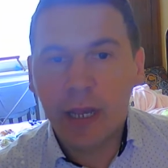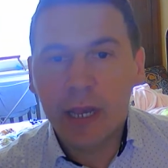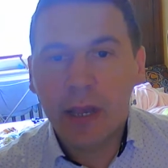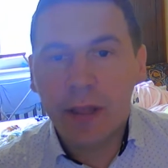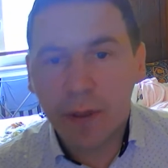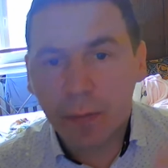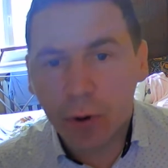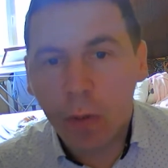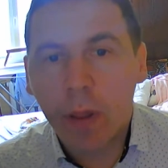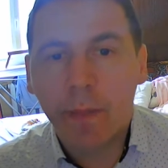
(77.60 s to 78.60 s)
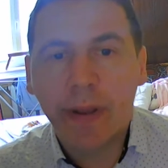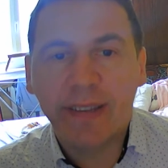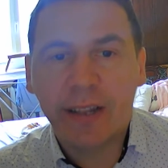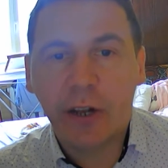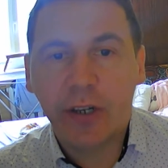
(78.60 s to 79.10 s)
In the
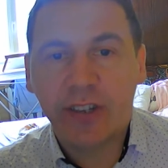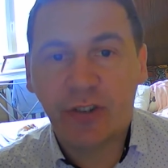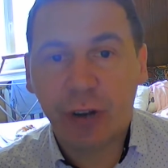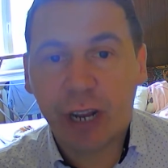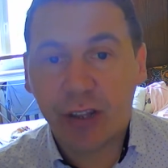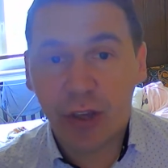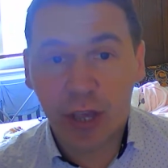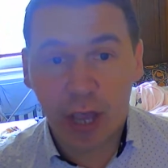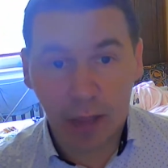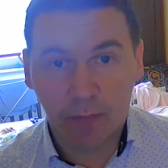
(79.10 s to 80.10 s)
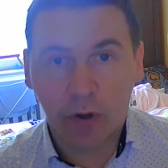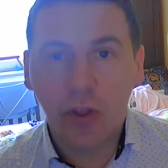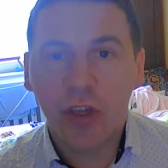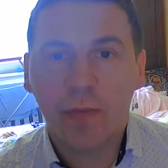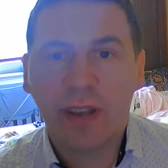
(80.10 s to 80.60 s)
problem-based learning strategy and
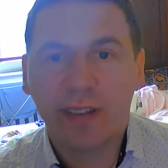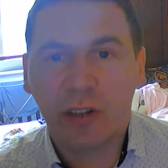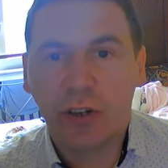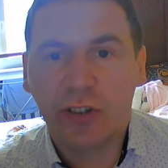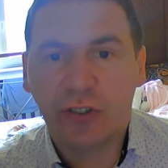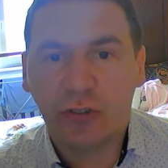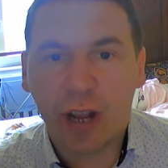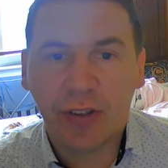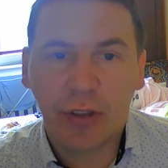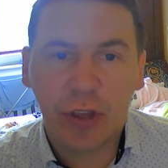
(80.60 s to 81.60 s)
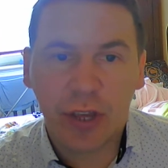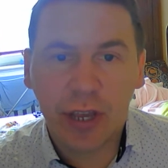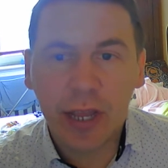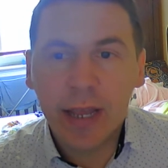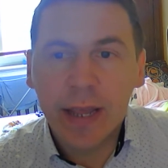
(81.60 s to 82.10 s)
project-based learning strategy,
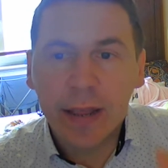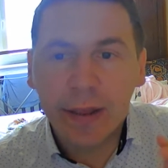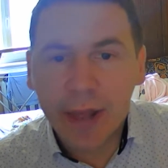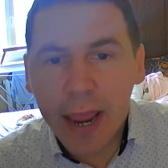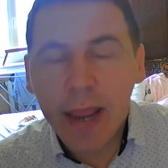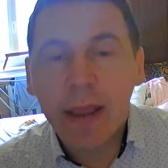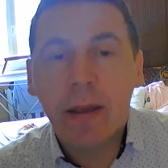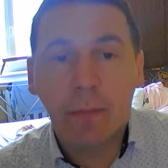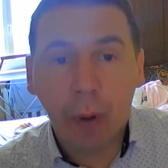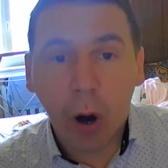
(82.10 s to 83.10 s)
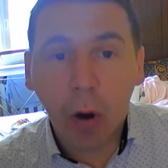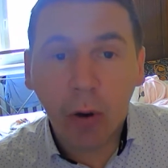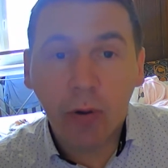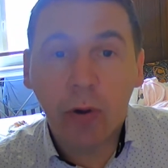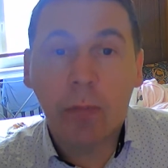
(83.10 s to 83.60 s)
they
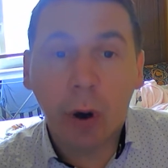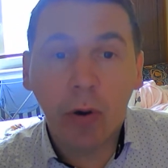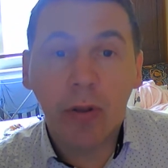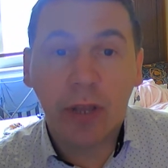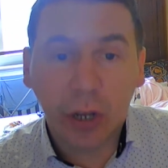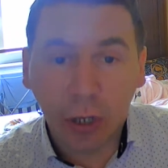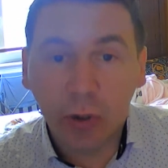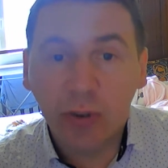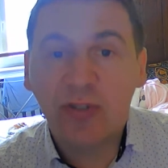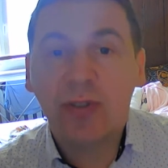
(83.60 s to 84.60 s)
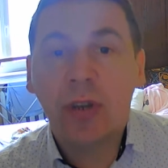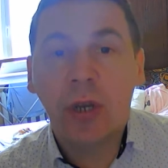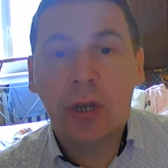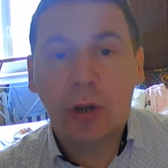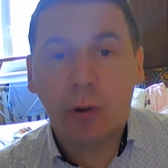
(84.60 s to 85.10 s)
both includes
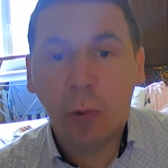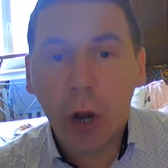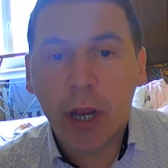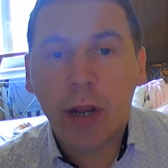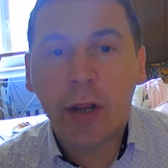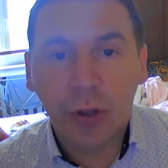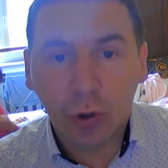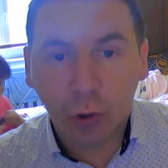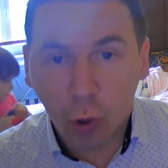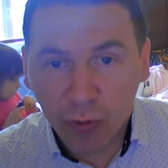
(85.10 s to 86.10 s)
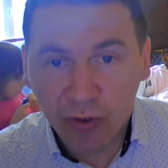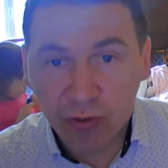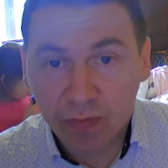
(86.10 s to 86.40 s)
working in the groups.